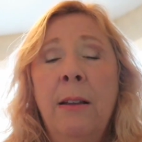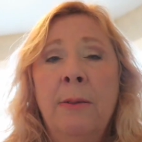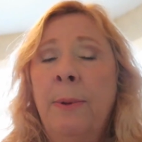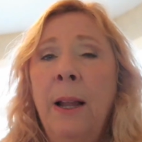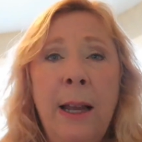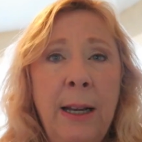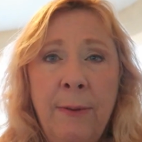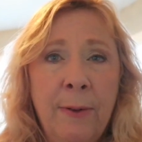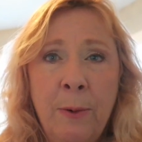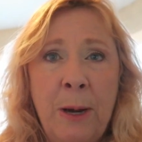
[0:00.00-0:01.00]
There's plenty
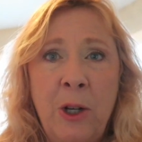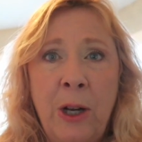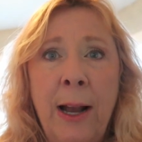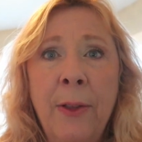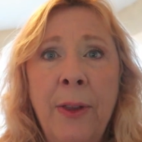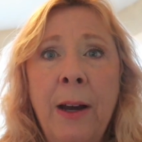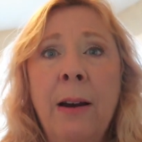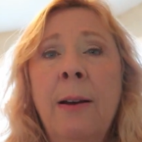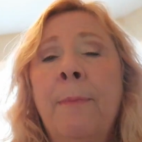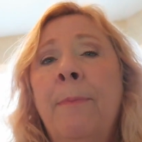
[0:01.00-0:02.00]
of information out
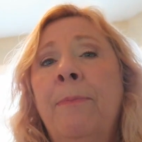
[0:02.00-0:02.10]
there.